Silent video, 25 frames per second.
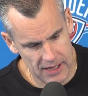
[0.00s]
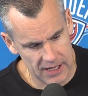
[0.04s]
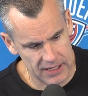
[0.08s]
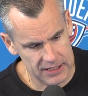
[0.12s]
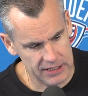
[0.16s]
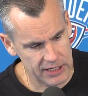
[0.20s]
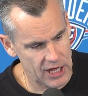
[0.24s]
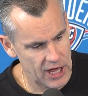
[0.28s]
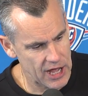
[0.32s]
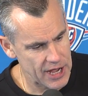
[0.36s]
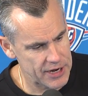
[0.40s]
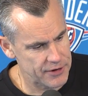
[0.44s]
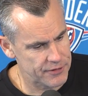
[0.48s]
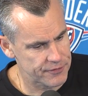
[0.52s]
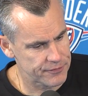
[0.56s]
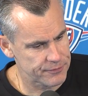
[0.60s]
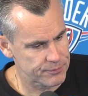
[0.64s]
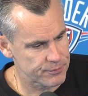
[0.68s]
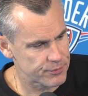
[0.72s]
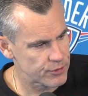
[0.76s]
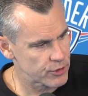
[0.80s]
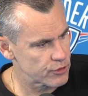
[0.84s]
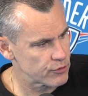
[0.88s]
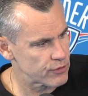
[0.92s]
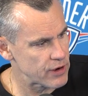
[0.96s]
a line
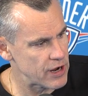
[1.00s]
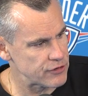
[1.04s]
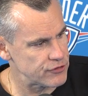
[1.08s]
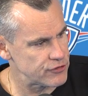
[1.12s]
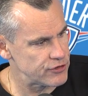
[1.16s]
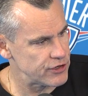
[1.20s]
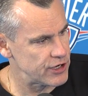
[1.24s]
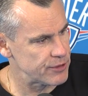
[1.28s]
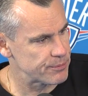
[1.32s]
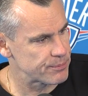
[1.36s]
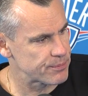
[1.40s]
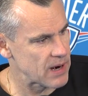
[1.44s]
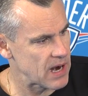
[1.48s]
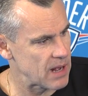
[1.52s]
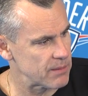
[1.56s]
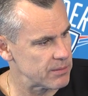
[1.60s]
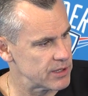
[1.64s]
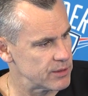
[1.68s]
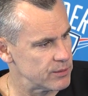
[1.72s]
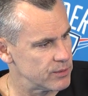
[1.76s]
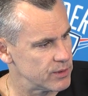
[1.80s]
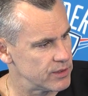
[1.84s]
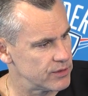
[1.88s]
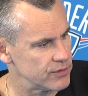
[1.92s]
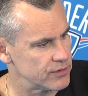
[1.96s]
of progression, it
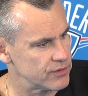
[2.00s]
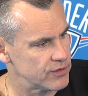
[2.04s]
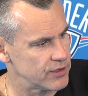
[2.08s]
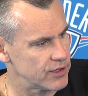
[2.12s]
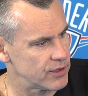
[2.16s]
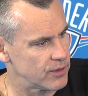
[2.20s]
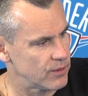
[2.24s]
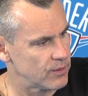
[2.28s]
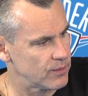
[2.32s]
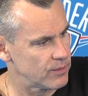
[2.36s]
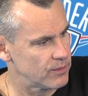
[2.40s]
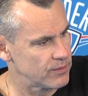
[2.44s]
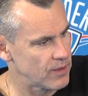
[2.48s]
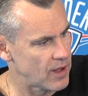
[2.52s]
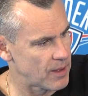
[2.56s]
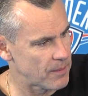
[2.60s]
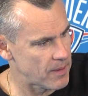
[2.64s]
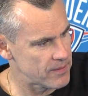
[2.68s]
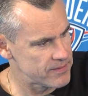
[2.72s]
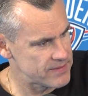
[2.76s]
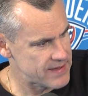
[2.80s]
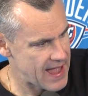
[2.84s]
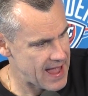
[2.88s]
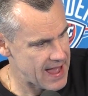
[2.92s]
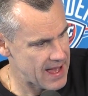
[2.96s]
probably was, you know, up,
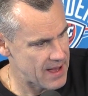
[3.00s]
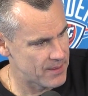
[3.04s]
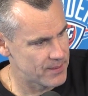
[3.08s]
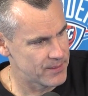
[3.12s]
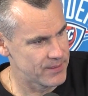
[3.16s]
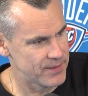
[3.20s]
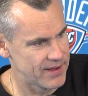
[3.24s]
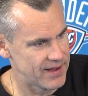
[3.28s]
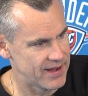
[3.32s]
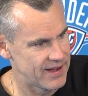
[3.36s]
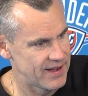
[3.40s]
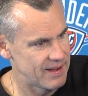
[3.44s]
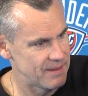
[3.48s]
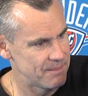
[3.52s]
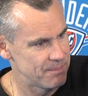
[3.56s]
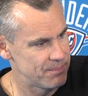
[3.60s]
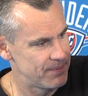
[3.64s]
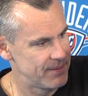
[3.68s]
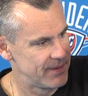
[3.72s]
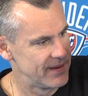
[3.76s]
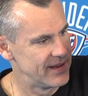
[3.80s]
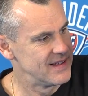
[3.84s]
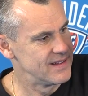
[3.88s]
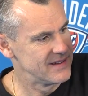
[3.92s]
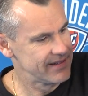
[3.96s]
down,
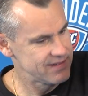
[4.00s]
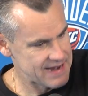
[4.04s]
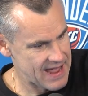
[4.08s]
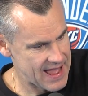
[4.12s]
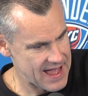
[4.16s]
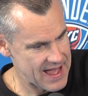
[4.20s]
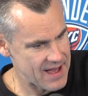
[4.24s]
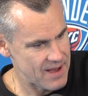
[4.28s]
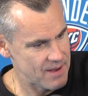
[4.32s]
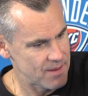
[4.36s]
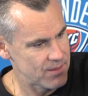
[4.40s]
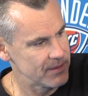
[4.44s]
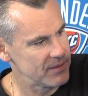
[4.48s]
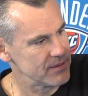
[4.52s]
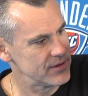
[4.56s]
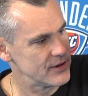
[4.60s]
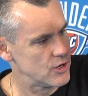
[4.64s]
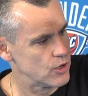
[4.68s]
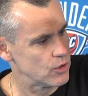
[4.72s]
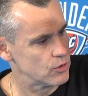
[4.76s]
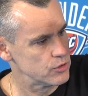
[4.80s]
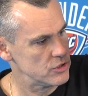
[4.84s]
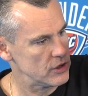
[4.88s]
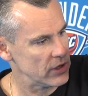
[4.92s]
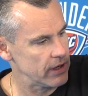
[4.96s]
up, down, you
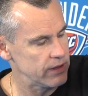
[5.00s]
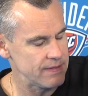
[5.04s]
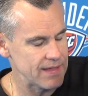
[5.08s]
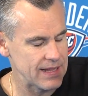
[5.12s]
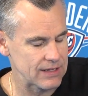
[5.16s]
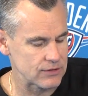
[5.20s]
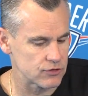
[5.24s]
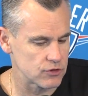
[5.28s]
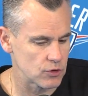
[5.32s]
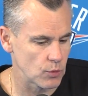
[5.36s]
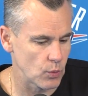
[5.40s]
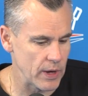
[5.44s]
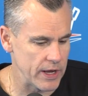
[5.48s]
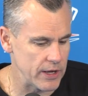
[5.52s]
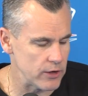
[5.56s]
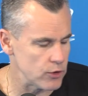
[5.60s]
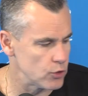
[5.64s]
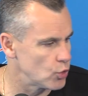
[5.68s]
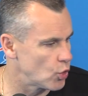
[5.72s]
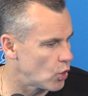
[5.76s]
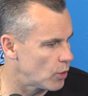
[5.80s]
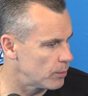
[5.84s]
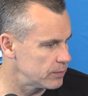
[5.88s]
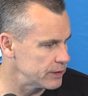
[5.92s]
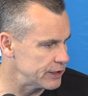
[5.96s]
know, and that's the way it
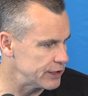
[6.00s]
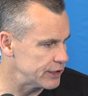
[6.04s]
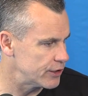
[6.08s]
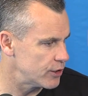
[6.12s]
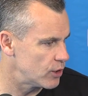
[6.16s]
normally